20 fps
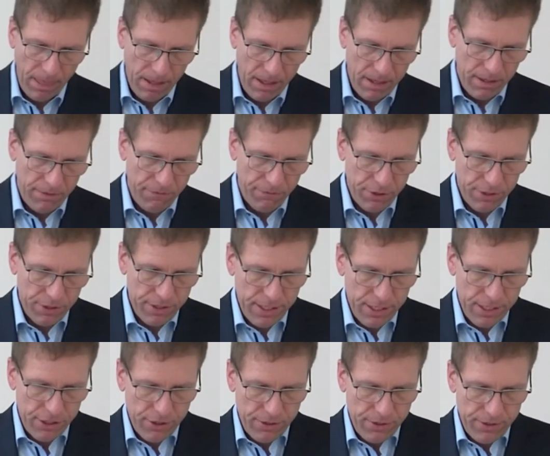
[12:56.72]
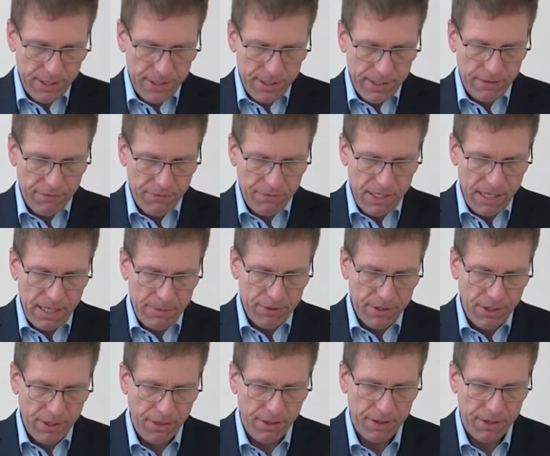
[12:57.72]
The first stage consists of a
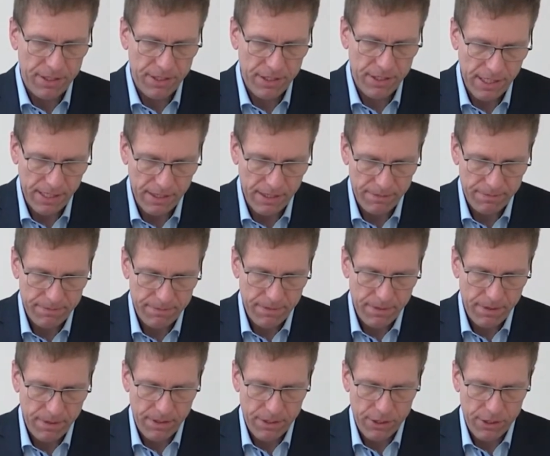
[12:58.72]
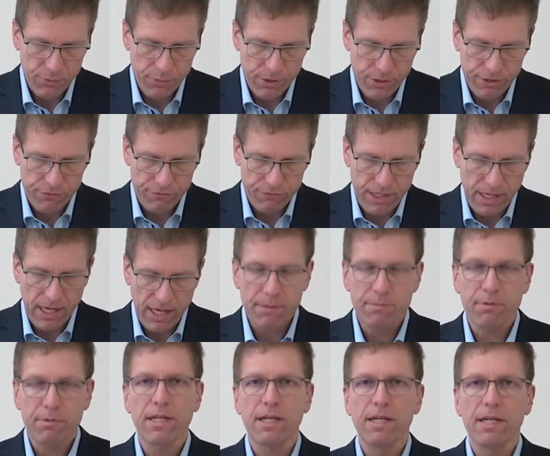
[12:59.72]
labyrinth seal. This works
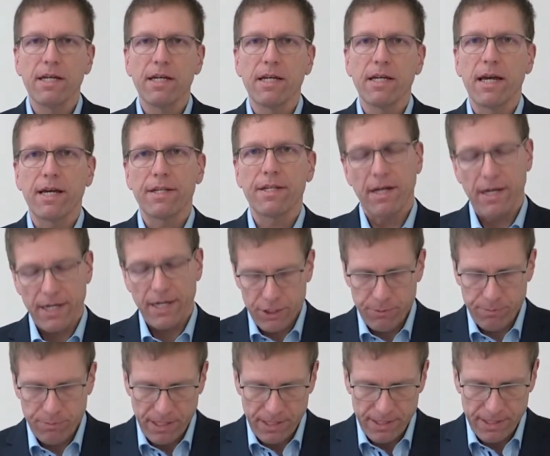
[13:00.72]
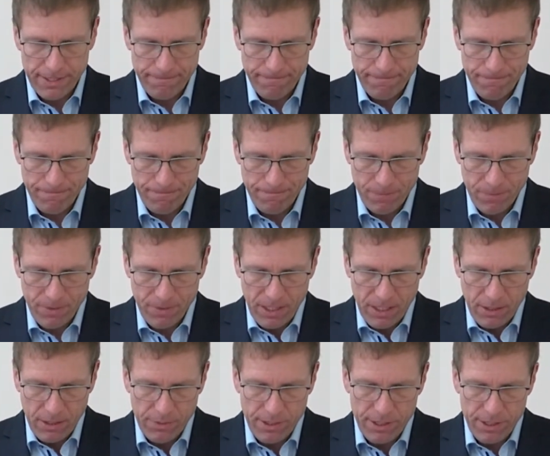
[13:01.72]
reliably at high speeds.
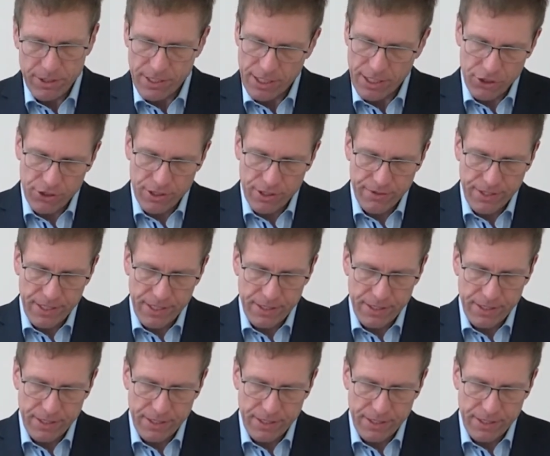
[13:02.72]
When stationary